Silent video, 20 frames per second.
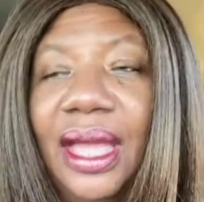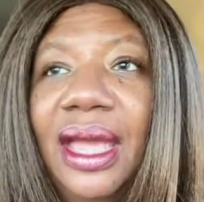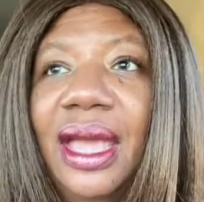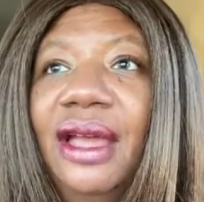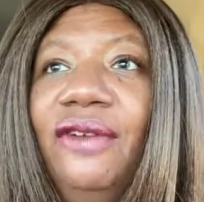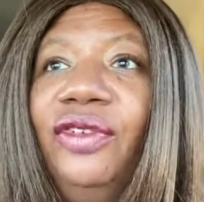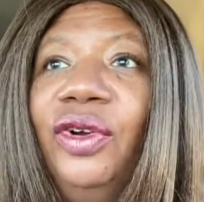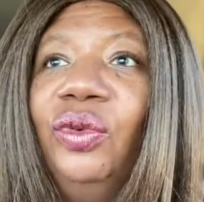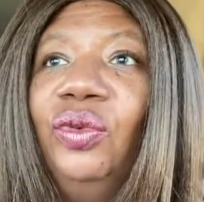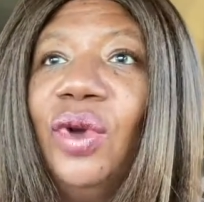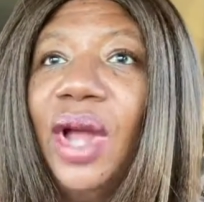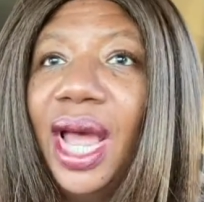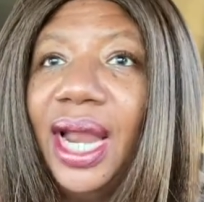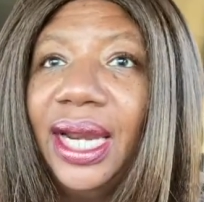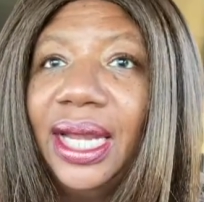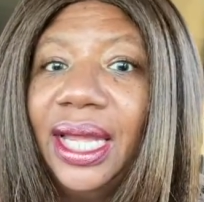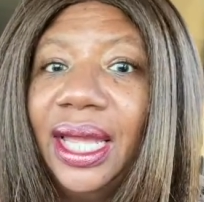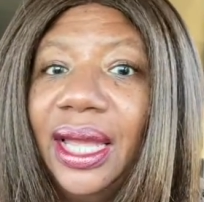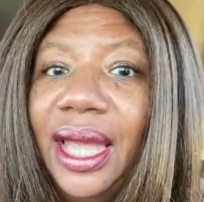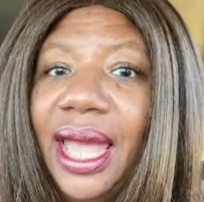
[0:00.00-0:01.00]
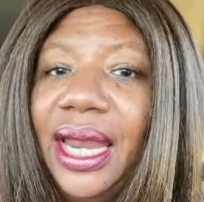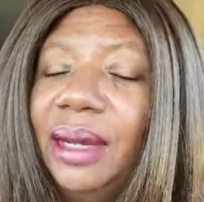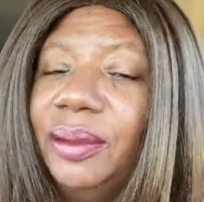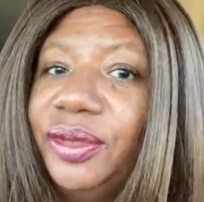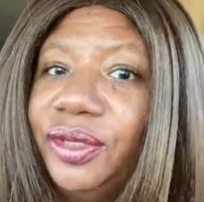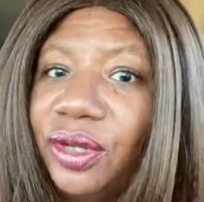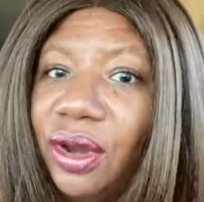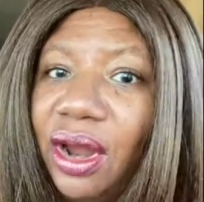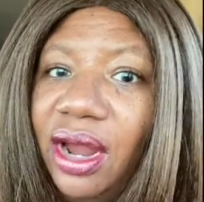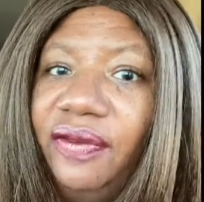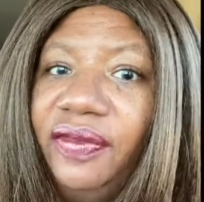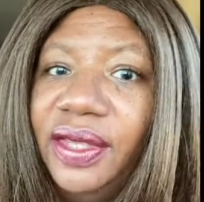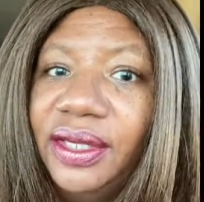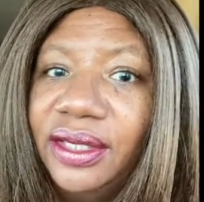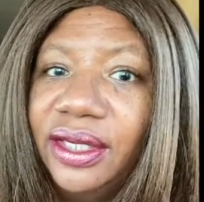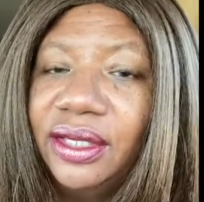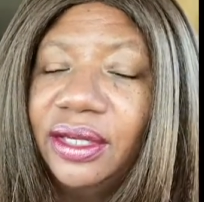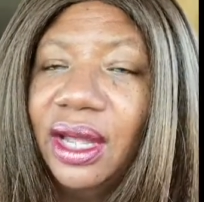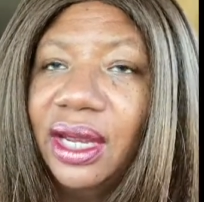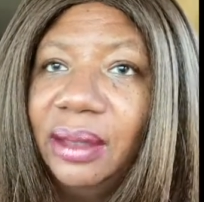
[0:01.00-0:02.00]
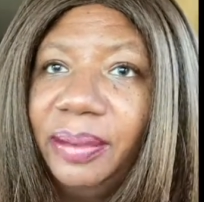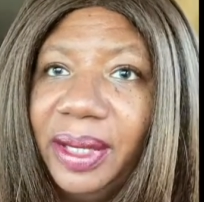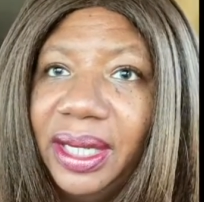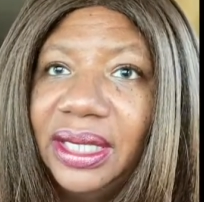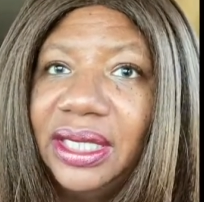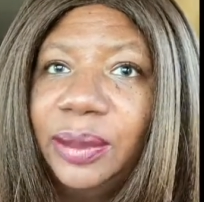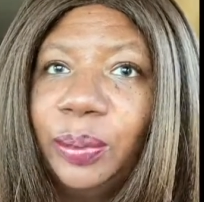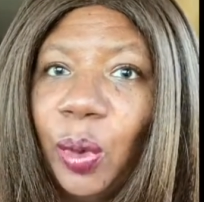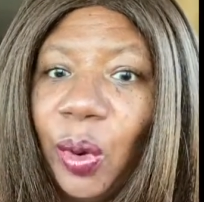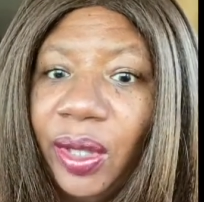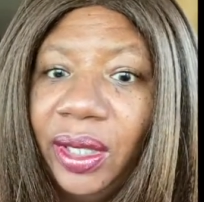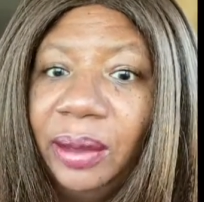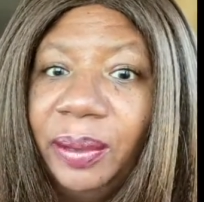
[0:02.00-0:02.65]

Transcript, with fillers: Veronica, and I'm sorry if this is going to be a spoiler,